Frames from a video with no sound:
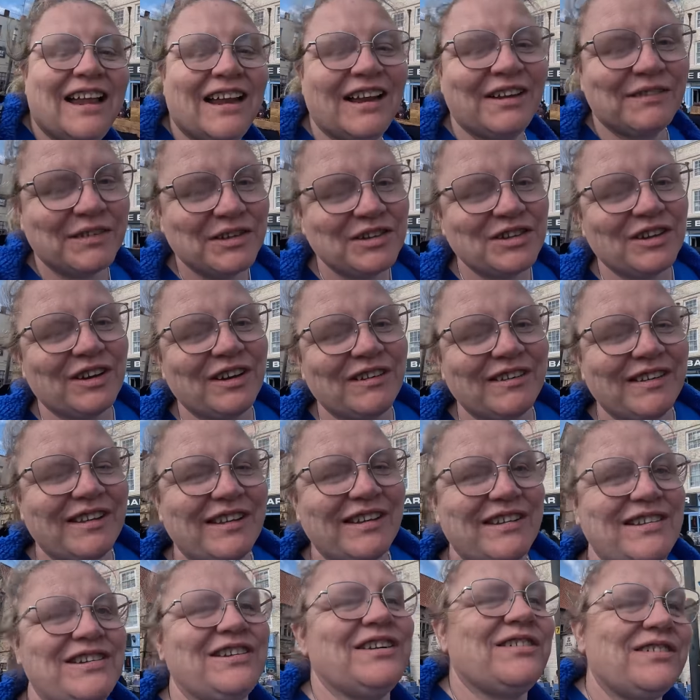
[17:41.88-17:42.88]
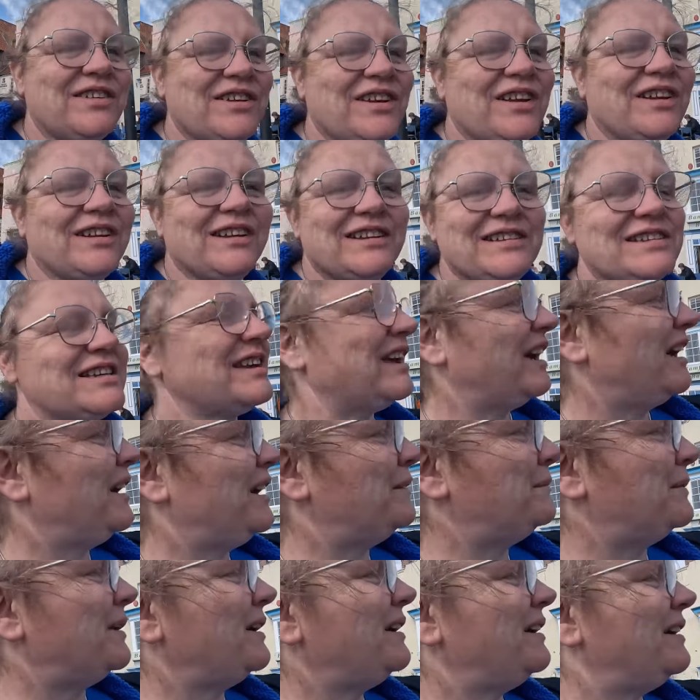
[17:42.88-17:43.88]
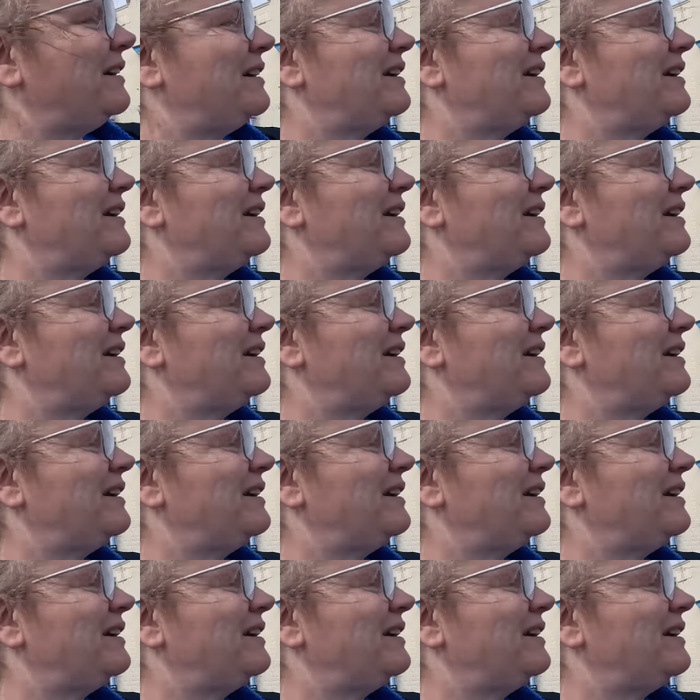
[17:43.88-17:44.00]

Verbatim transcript: Let me show you what this shop's called in Scarborough.